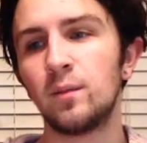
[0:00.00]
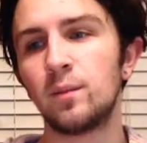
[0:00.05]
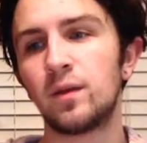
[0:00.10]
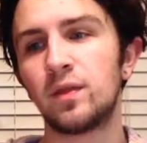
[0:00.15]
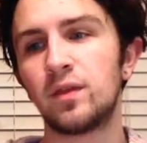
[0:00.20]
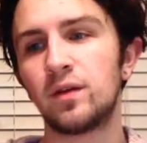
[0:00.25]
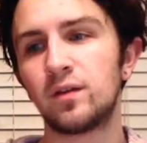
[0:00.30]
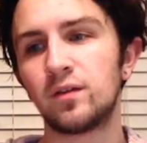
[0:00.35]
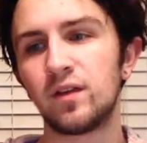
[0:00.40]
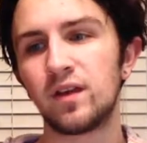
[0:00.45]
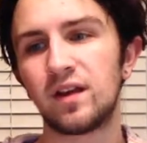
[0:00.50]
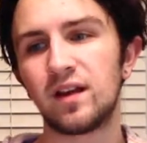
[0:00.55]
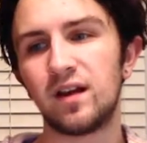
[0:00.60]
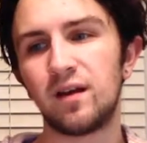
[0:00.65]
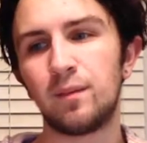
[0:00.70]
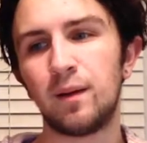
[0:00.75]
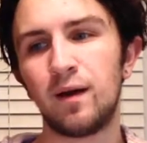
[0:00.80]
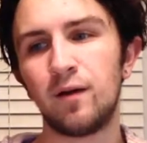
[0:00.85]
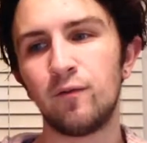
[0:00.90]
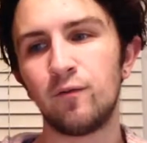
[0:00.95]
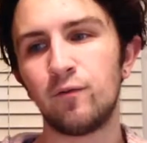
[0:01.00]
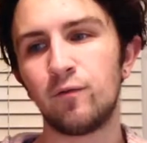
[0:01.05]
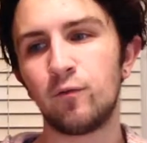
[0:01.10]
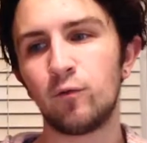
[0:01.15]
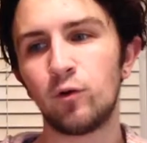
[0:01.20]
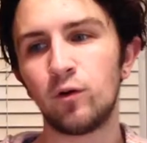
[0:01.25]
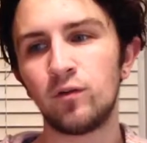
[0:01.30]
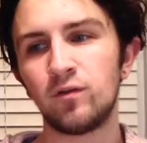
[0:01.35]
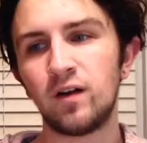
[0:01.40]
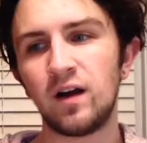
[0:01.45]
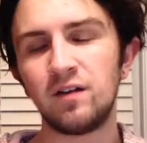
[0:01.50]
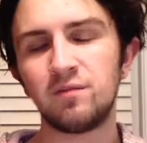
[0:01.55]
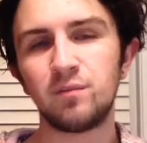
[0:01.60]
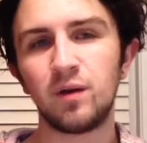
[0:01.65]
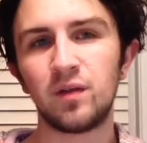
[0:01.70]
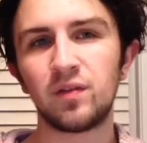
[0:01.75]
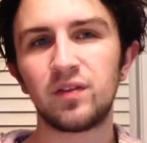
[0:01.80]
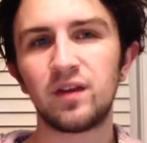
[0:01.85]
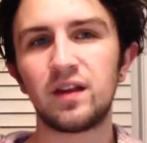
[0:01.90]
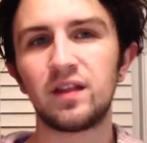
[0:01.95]
but there's like about 4 or 5
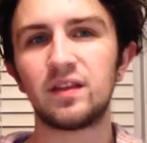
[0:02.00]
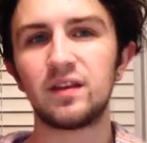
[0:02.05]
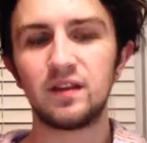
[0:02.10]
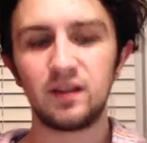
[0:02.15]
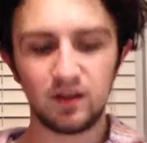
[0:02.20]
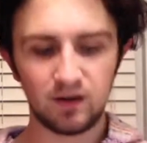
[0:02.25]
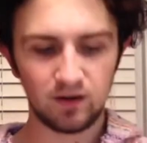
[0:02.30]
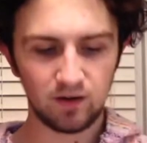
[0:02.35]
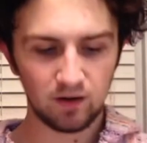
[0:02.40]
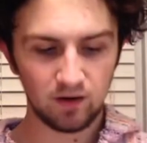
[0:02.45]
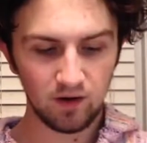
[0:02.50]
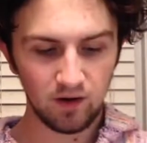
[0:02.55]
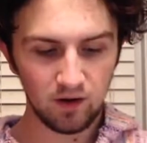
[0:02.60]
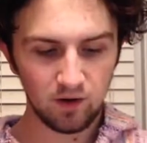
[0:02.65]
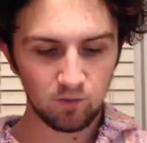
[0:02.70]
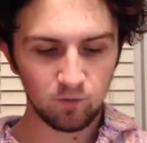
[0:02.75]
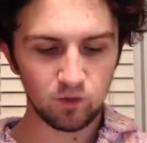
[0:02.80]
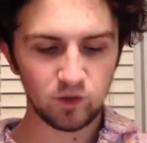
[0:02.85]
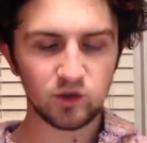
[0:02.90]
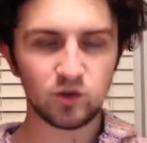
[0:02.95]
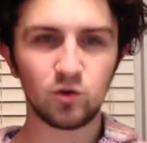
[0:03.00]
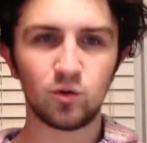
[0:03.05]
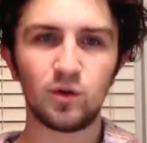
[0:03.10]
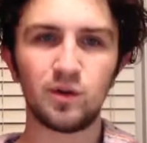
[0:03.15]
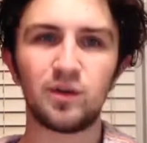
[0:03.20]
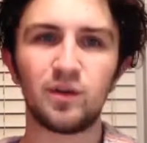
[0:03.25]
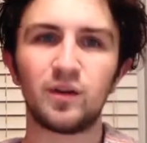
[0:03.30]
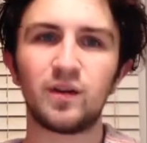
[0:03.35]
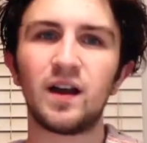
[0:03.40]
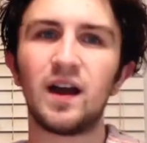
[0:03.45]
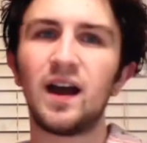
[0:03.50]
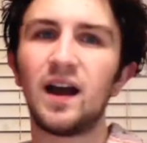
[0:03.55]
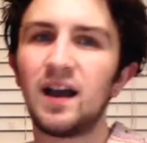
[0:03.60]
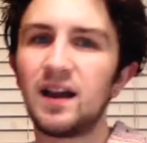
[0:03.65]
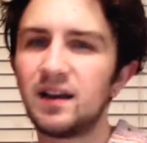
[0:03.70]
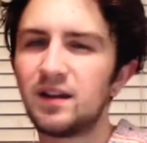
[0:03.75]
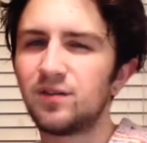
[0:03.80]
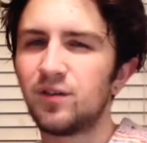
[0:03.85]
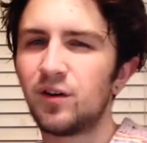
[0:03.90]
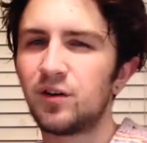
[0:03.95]
months out of the year where shorts are
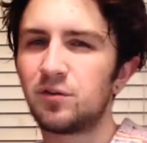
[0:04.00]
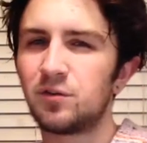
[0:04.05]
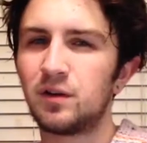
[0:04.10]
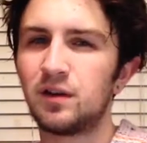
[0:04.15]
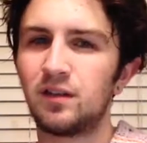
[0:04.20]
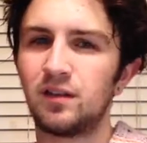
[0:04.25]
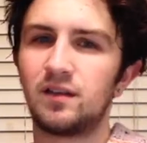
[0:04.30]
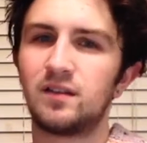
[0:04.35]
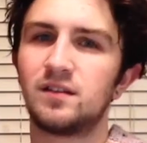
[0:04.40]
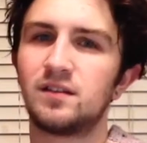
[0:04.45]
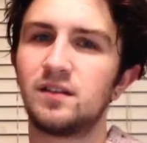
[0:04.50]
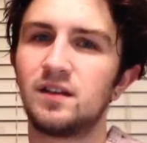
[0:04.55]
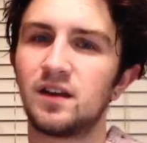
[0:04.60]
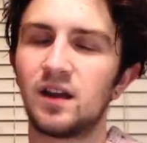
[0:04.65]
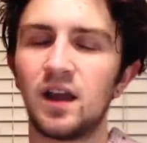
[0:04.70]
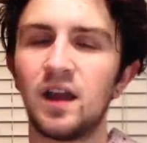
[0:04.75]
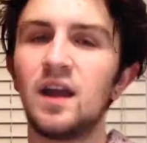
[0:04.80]
kind of unrealistic,